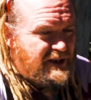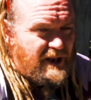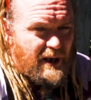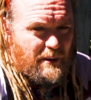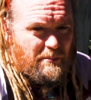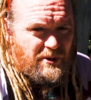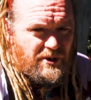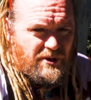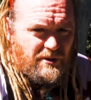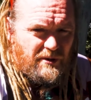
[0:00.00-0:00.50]

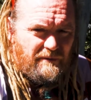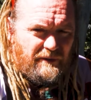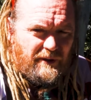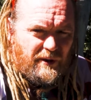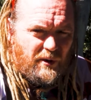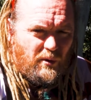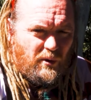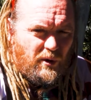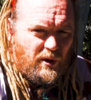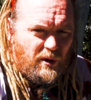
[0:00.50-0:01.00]
temperature of the
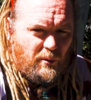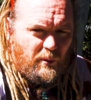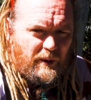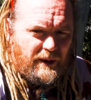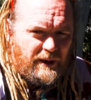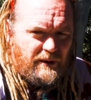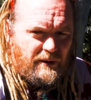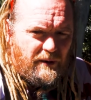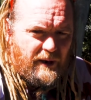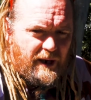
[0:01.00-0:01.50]
oil
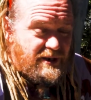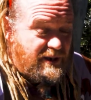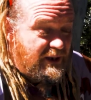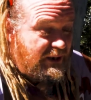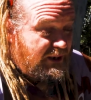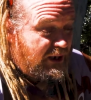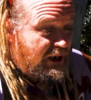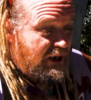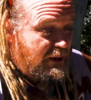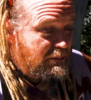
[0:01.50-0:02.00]
when you're
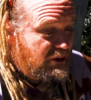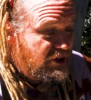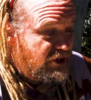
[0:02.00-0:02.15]
actually going to be